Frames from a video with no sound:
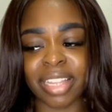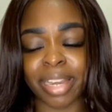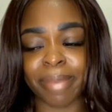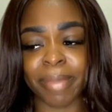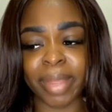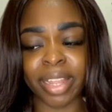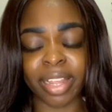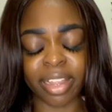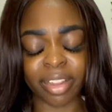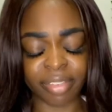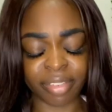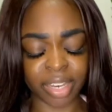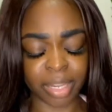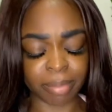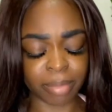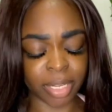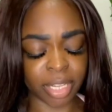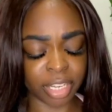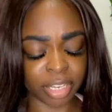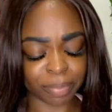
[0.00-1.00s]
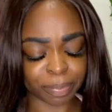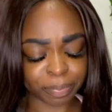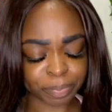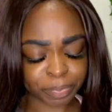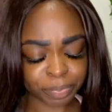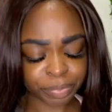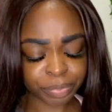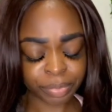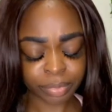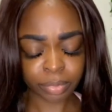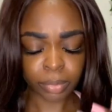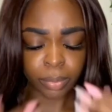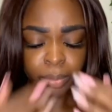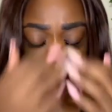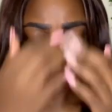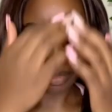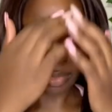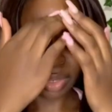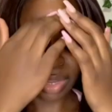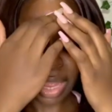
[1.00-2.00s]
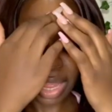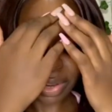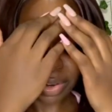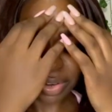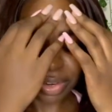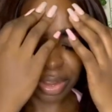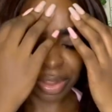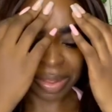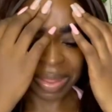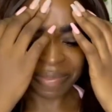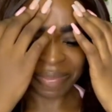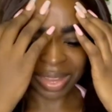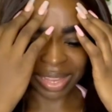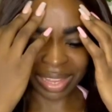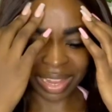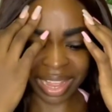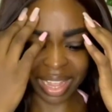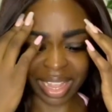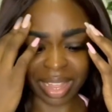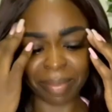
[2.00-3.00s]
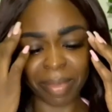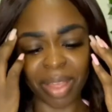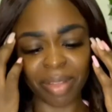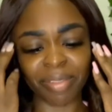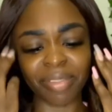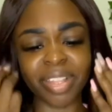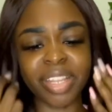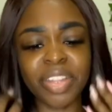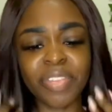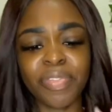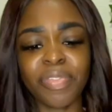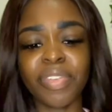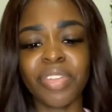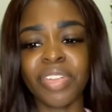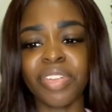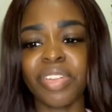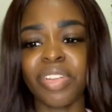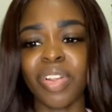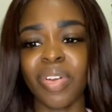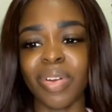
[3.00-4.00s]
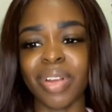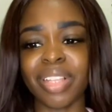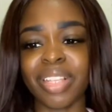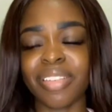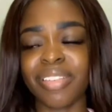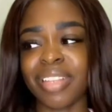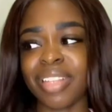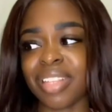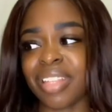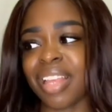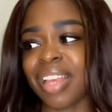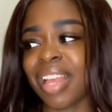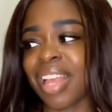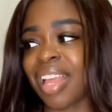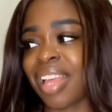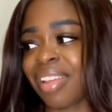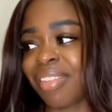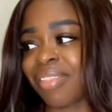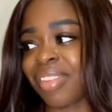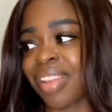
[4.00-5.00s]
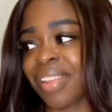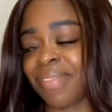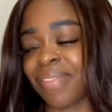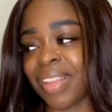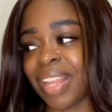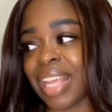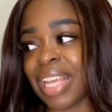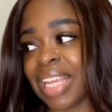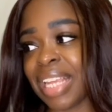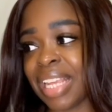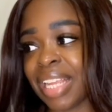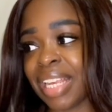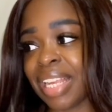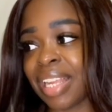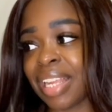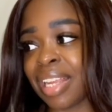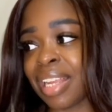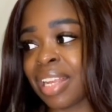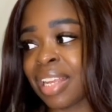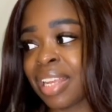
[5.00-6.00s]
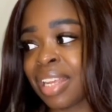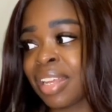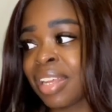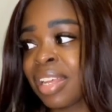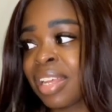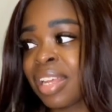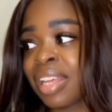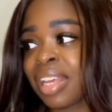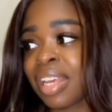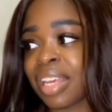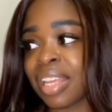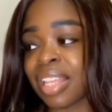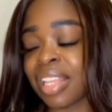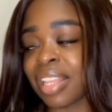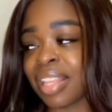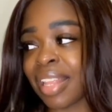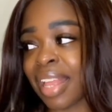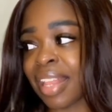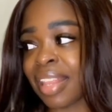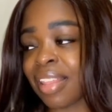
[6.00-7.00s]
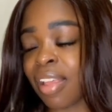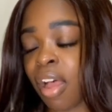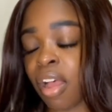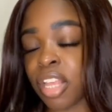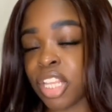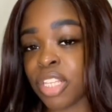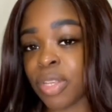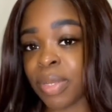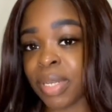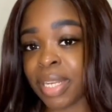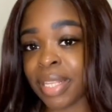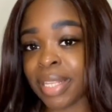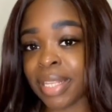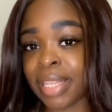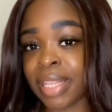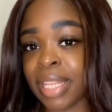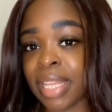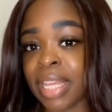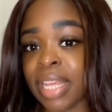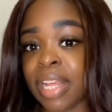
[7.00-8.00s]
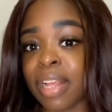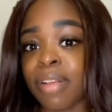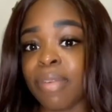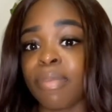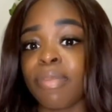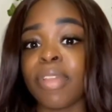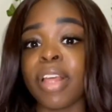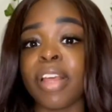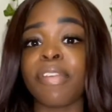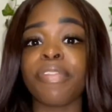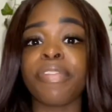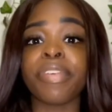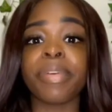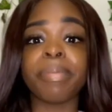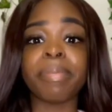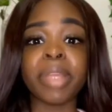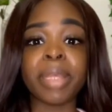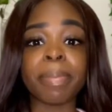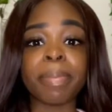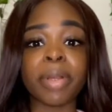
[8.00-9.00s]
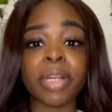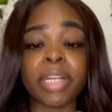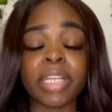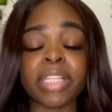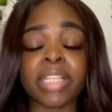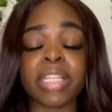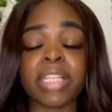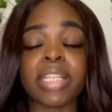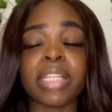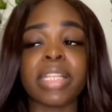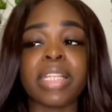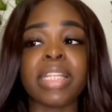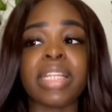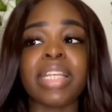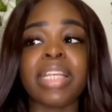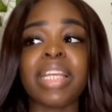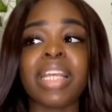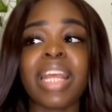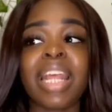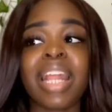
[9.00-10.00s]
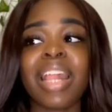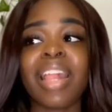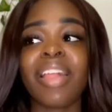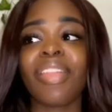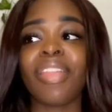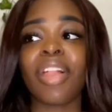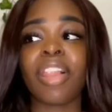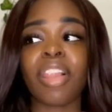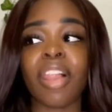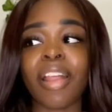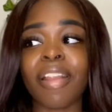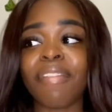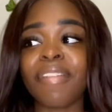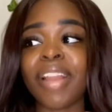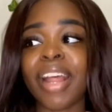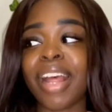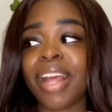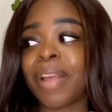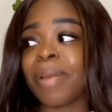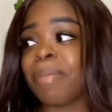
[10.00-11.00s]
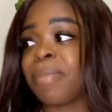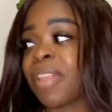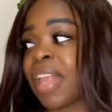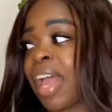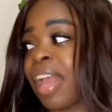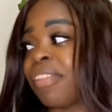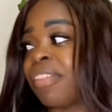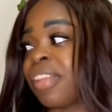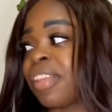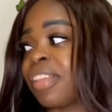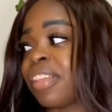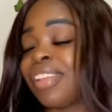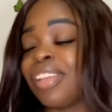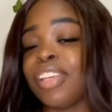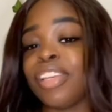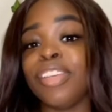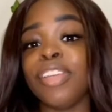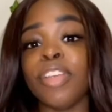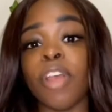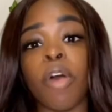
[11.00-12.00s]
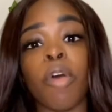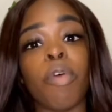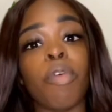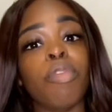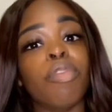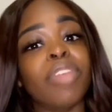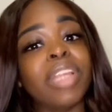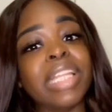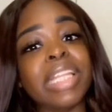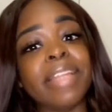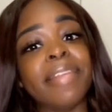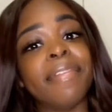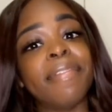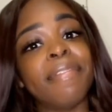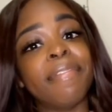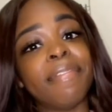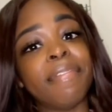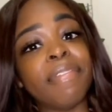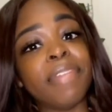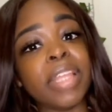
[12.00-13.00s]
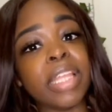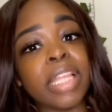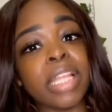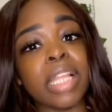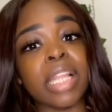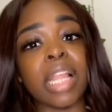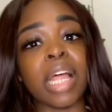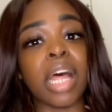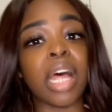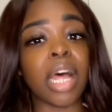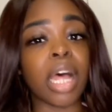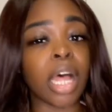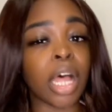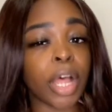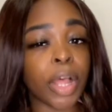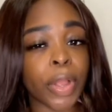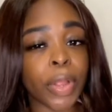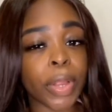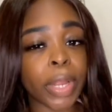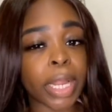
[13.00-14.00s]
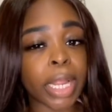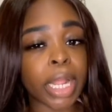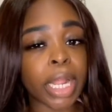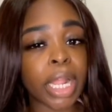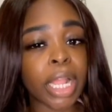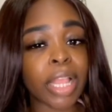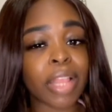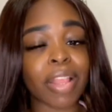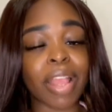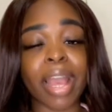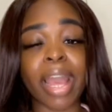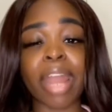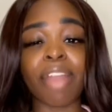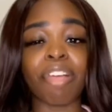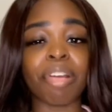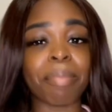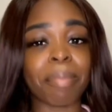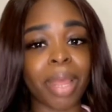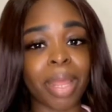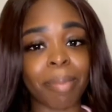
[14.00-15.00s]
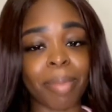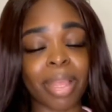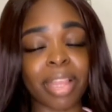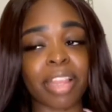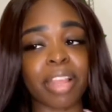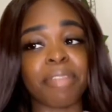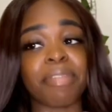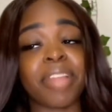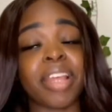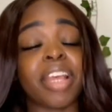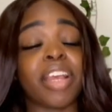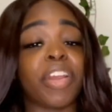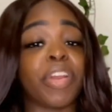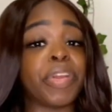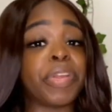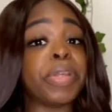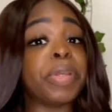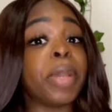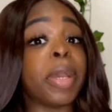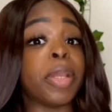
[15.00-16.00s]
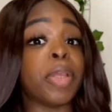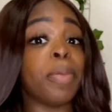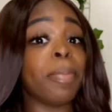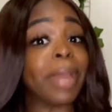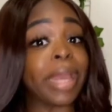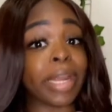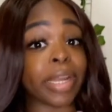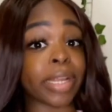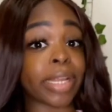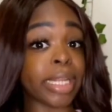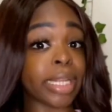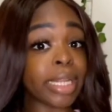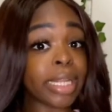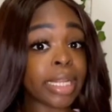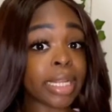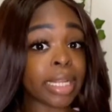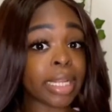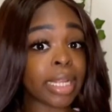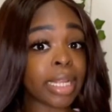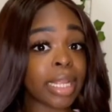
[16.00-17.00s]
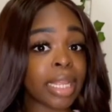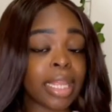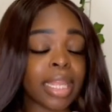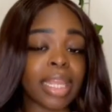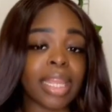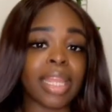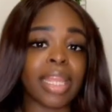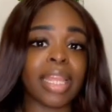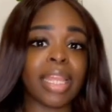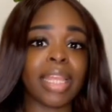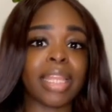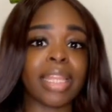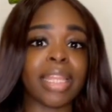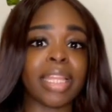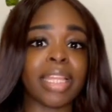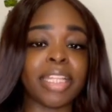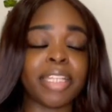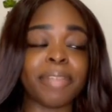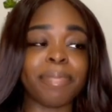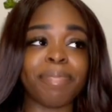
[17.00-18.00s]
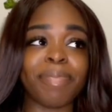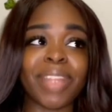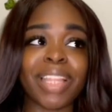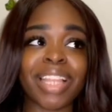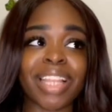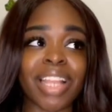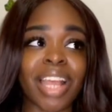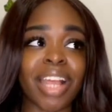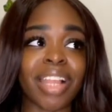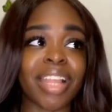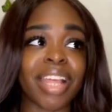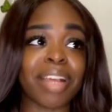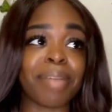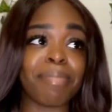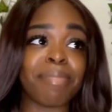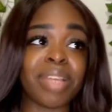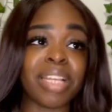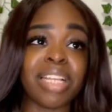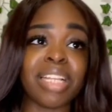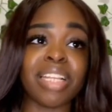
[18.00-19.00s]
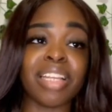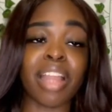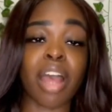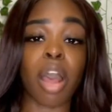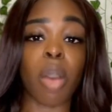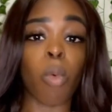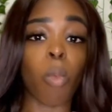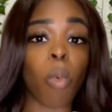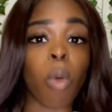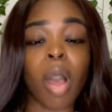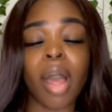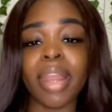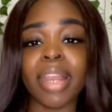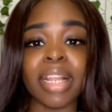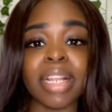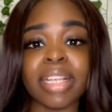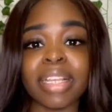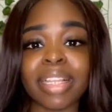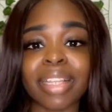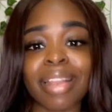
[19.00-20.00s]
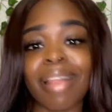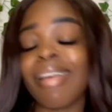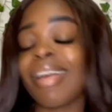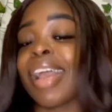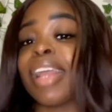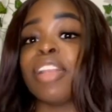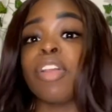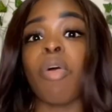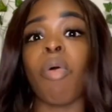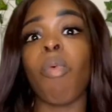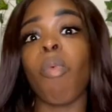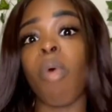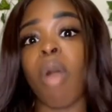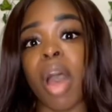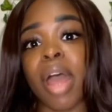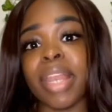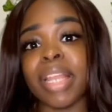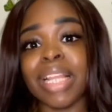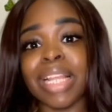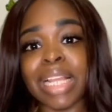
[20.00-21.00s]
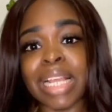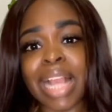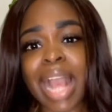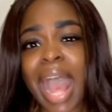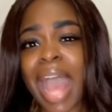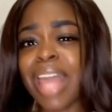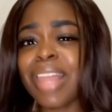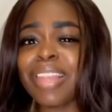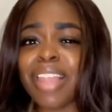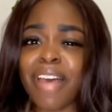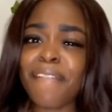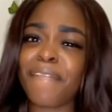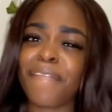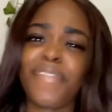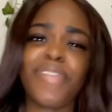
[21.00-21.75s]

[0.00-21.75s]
and I'm like, alright, I'm done. I don't know if it's like, am I really full, or is it just like I don't really feel like eating, because that's also another thing. Like for me personally, a lot of times I just don't really feel hungry, so I gotta remind myself like, girl, you better eat. And then it's not like me not wanting, it's not like I don't want to eat. I love